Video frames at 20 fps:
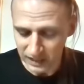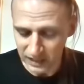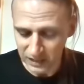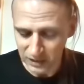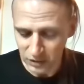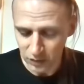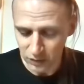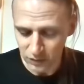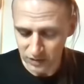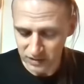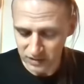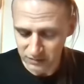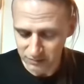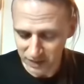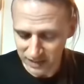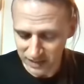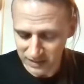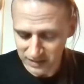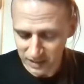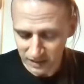Into this
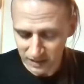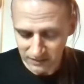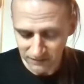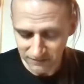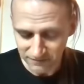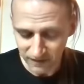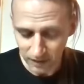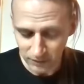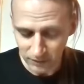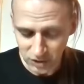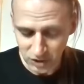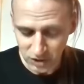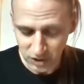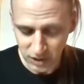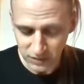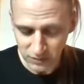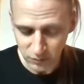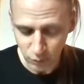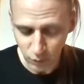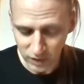space, the
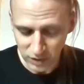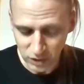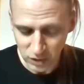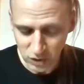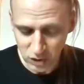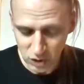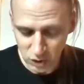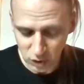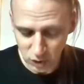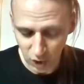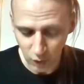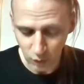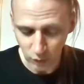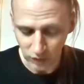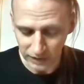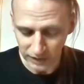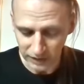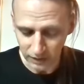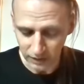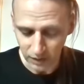falchion went
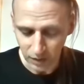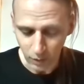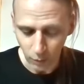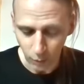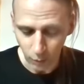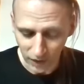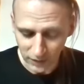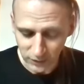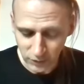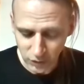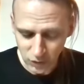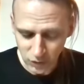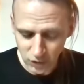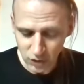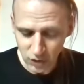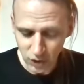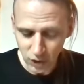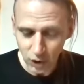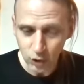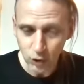slowly,
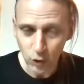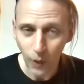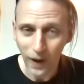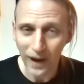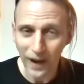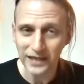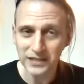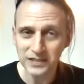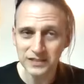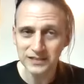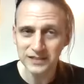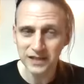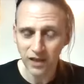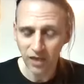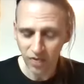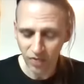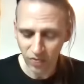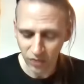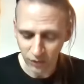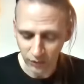once, twice,
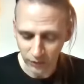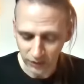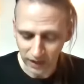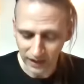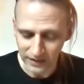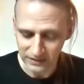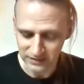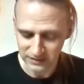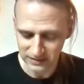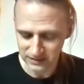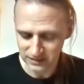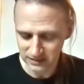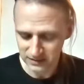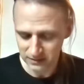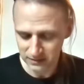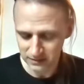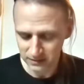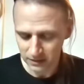thrice.